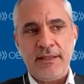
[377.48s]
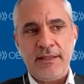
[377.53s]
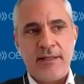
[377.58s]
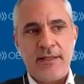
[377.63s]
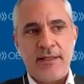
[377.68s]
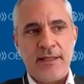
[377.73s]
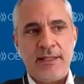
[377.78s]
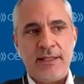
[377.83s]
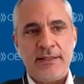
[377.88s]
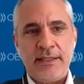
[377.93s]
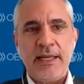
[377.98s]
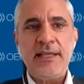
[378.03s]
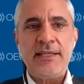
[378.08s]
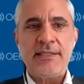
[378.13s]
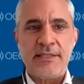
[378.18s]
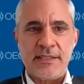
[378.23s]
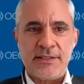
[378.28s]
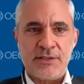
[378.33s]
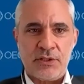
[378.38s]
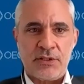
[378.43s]
there is
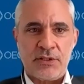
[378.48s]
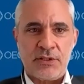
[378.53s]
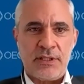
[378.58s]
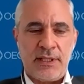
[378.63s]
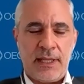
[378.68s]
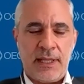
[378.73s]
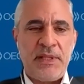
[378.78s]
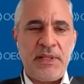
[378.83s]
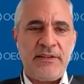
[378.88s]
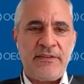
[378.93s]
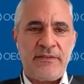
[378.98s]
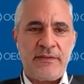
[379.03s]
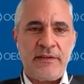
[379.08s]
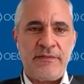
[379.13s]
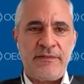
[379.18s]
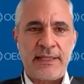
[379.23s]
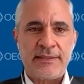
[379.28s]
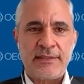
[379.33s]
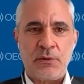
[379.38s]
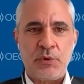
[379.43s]
a certain, the
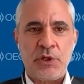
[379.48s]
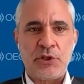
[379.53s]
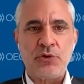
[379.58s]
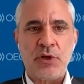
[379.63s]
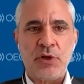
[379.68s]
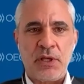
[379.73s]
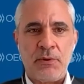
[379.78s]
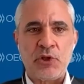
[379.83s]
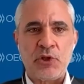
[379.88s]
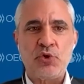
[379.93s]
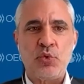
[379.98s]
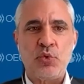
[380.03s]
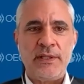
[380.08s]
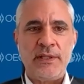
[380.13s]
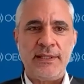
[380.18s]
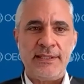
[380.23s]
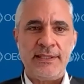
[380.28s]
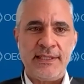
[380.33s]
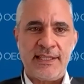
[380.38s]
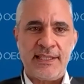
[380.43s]
fact that we're talking about
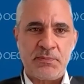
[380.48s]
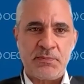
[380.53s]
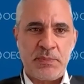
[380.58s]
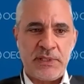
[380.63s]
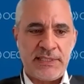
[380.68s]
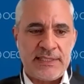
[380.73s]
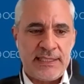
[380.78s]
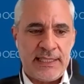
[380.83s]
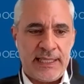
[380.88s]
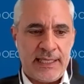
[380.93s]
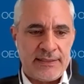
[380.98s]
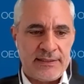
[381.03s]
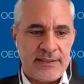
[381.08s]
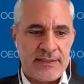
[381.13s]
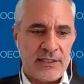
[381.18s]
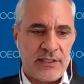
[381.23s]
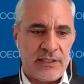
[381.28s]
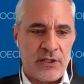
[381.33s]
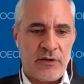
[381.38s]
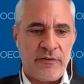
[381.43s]
26%
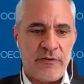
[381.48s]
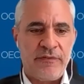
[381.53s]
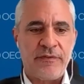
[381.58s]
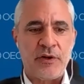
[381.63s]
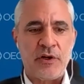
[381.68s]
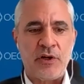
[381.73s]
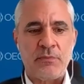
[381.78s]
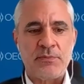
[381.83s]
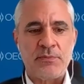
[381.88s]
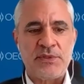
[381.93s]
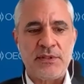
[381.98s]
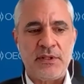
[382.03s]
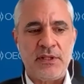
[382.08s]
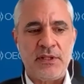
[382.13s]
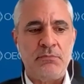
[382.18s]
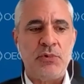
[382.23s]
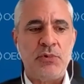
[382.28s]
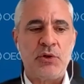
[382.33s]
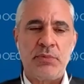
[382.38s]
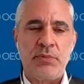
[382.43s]
of firms in
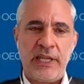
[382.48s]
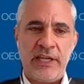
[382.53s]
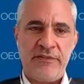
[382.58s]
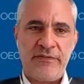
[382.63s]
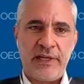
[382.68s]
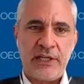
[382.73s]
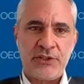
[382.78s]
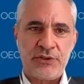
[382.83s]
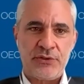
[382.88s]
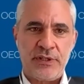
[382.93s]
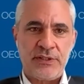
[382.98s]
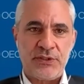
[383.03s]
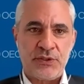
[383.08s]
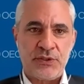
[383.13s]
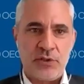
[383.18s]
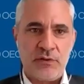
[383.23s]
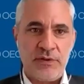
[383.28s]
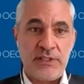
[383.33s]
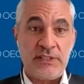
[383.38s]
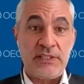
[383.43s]
both manufacturing and
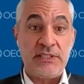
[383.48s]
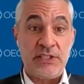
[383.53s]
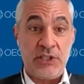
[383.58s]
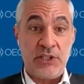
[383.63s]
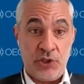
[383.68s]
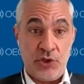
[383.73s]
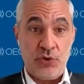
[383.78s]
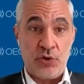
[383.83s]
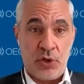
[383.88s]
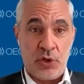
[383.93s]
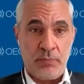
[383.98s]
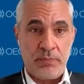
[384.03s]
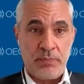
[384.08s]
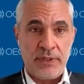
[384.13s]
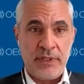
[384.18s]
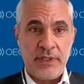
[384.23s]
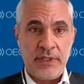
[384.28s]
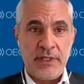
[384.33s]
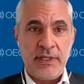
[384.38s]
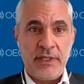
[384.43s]
services in Europe
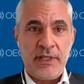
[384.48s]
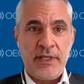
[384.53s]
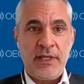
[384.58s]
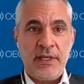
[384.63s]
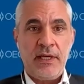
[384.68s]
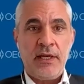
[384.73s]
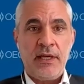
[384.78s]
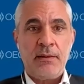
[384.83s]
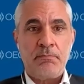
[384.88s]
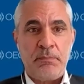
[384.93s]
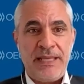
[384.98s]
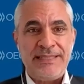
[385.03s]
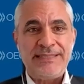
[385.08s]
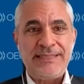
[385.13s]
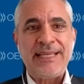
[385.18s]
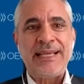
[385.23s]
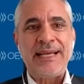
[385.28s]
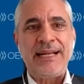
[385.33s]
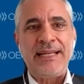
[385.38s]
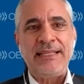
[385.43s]

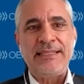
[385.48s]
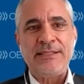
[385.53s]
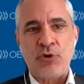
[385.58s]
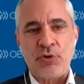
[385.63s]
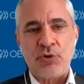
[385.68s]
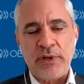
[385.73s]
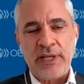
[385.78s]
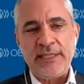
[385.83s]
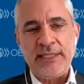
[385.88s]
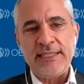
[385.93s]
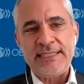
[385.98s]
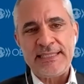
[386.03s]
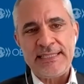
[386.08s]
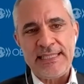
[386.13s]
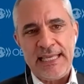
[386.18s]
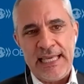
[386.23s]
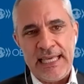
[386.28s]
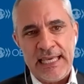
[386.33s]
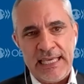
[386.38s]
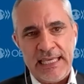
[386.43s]
basically is already
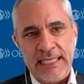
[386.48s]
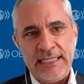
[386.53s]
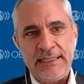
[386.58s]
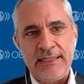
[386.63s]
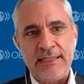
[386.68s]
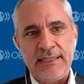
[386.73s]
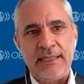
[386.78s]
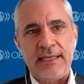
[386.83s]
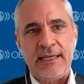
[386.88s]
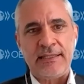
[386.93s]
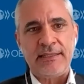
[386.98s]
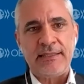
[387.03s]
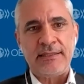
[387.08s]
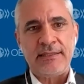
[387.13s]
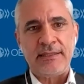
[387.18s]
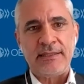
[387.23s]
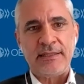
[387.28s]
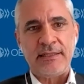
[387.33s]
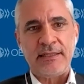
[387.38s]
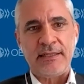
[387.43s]
saying
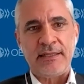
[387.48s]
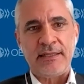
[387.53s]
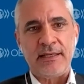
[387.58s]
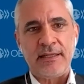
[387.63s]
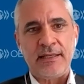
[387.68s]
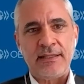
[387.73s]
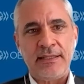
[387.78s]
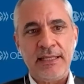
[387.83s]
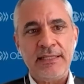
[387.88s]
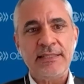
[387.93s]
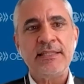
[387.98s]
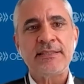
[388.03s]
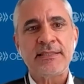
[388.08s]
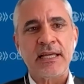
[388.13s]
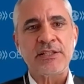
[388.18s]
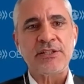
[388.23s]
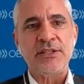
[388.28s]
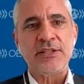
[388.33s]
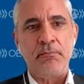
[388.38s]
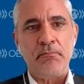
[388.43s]
that this is
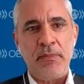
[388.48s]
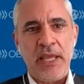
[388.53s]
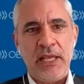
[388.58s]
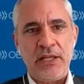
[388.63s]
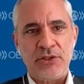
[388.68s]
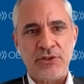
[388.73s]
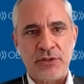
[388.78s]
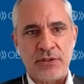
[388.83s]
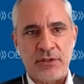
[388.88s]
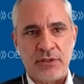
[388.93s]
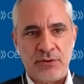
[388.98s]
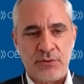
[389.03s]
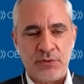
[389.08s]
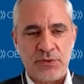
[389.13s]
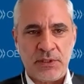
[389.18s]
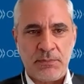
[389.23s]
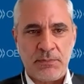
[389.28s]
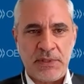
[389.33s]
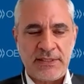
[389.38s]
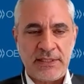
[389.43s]
actually a major, to
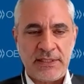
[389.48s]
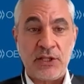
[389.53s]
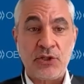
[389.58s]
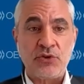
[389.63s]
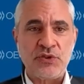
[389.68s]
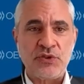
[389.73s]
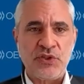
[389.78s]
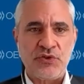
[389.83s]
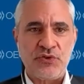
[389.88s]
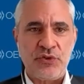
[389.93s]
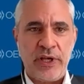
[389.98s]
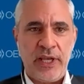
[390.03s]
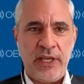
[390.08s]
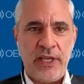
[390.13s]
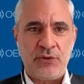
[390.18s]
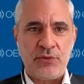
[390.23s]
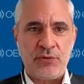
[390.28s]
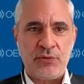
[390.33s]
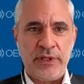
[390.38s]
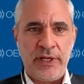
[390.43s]
some extent, constraint
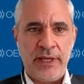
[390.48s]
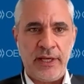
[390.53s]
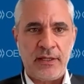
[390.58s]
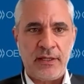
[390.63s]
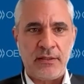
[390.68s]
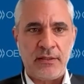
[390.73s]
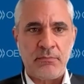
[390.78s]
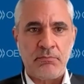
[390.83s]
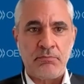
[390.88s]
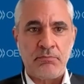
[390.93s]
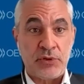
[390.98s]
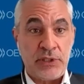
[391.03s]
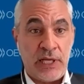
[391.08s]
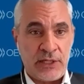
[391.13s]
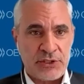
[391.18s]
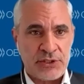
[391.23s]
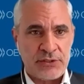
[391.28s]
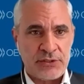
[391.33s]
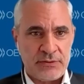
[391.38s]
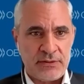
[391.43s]
to their
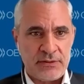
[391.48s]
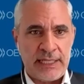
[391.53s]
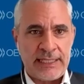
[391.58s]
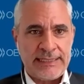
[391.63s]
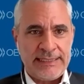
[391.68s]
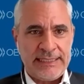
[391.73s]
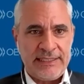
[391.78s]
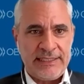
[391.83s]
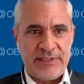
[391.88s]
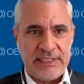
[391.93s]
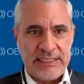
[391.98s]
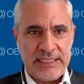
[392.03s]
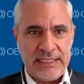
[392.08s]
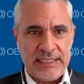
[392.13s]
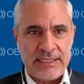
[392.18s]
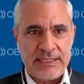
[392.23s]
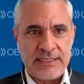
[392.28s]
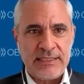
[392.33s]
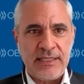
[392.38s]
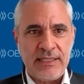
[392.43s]
production
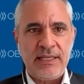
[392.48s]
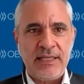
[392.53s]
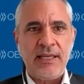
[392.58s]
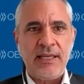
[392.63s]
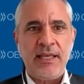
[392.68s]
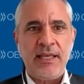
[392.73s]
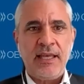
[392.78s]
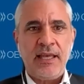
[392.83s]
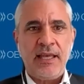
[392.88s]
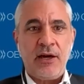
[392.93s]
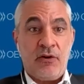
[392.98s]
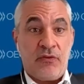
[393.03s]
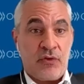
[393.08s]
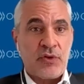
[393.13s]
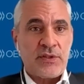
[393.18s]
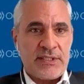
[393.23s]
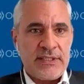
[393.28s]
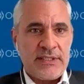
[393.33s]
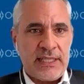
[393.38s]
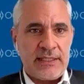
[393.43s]
activities. Of
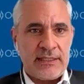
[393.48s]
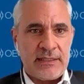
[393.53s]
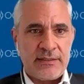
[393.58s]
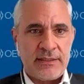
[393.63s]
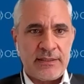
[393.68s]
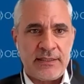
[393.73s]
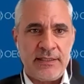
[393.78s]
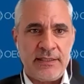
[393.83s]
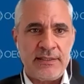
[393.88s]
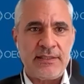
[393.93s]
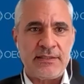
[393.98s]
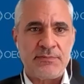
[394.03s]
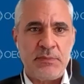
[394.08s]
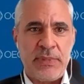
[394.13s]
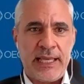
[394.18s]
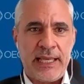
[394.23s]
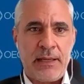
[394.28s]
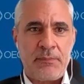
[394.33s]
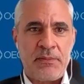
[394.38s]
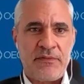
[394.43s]
course, signal that this is
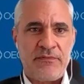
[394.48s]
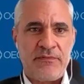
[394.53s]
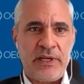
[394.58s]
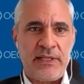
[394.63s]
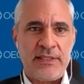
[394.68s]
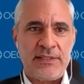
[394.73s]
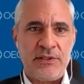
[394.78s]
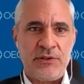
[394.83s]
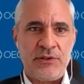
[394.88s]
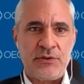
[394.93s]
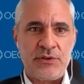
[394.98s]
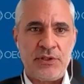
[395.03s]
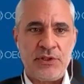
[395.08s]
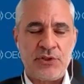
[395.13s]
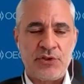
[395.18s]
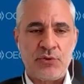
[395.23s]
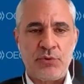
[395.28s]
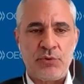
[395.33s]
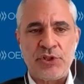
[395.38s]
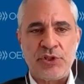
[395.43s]
becoming a very serious
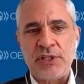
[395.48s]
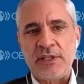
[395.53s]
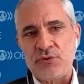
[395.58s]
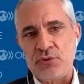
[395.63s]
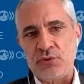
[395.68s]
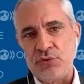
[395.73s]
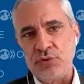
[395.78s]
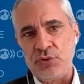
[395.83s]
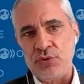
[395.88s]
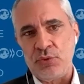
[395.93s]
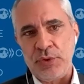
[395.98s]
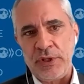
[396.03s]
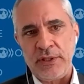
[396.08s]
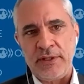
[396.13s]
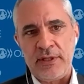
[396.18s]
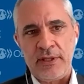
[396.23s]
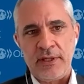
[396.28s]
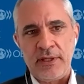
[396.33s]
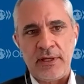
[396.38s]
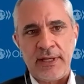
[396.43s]
issue, which has to do with,
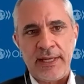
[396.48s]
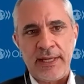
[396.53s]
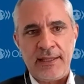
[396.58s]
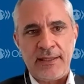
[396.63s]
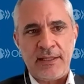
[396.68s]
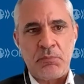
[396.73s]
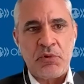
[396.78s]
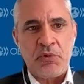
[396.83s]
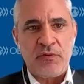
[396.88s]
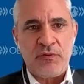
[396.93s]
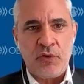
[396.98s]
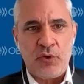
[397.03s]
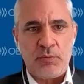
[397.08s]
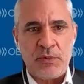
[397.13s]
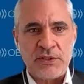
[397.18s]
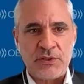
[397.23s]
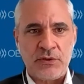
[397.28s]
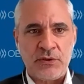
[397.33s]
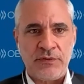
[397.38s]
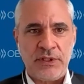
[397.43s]
again, the
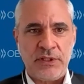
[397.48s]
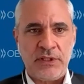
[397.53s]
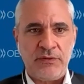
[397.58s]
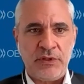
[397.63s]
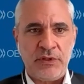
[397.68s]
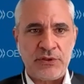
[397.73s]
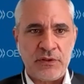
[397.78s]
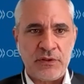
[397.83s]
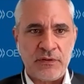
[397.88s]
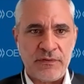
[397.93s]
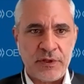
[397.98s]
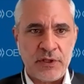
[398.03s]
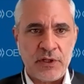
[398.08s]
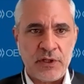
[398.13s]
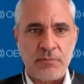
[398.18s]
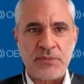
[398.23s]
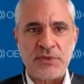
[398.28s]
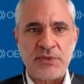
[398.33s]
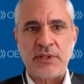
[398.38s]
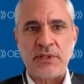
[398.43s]
performance of individual
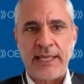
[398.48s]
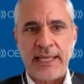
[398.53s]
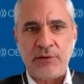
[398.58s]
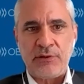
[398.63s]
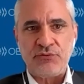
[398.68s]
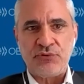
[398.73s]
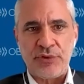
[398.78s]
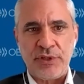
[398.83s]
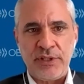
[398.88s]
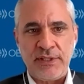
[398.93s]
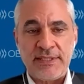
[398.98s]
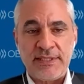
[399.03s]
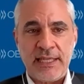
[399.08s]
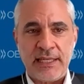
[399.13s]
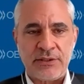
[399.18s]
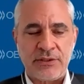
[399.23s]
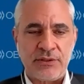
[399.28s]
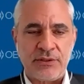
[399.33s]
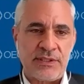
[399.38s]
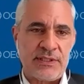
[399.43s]
firms, countries,
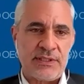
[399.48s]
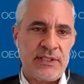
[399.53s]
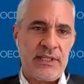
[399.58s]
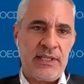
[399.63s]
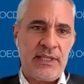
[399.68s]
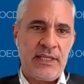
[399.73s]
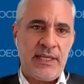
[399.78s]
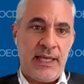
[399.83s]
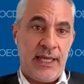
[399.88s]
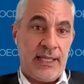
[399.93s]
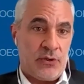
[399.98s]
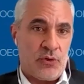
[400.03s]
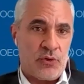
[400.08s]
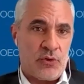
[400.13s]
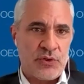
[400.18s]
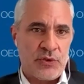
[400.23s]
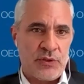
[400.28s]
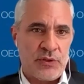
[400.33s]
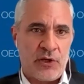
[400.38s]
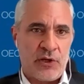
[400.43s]
sectors, and
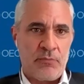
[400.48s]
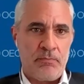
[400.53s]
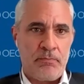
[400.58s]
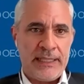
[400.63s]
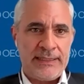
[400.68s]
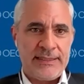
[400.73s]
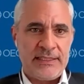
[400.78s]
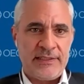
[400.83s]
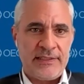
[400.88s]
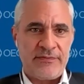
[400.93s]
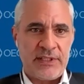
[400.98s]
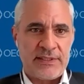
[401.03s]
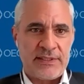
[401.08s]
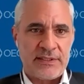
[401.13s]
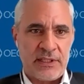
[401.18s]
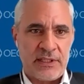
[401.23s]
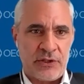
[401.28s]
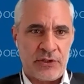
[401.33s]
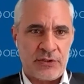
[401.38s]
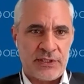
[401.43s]
also the competitiveness
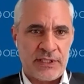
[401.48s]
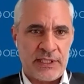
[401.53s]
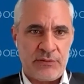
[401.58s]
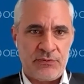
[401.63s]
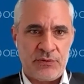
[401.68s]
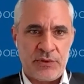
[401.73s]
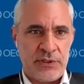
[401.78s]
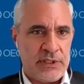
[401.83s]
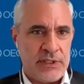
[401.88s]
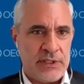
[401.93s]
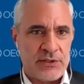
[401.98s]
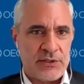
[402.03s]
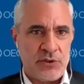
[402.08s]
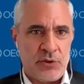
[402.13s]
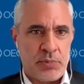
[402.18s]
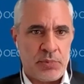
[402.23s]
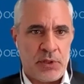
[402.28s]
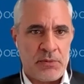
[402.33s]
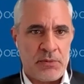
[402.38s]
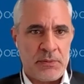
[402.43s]
across countries. There is no
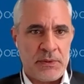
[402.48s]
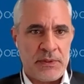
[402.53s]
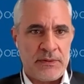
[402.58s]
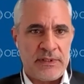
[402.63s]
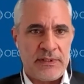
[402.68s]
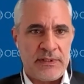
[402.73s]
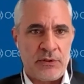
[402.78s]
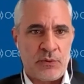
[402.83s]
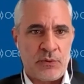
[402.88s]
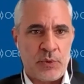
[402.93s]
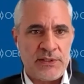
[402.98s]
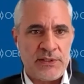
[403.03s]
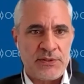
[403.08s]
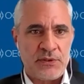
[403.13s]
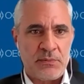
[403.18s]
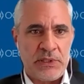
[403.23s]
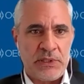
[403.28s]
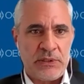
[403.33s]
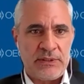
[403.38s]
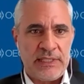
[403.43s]
problem, no question
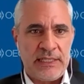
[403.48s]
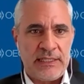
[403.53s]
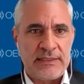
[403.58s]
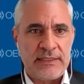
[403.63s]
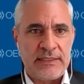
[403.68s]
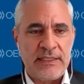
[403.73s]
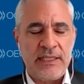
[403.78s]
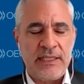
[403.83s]
about that.